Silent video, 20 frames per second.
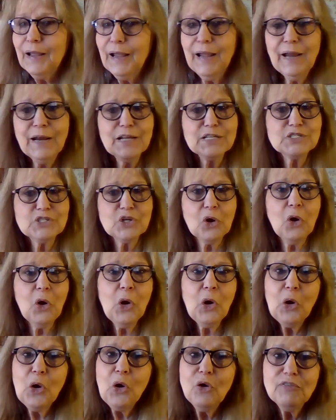and it's
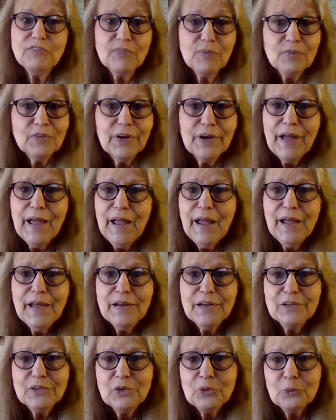all
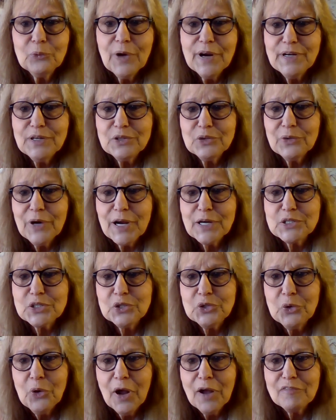headed the right
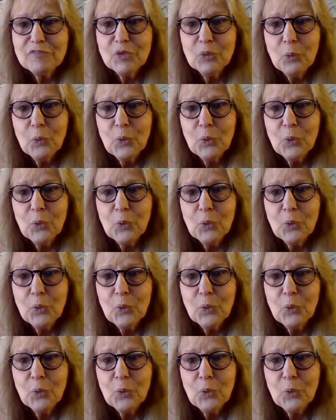direction. You have the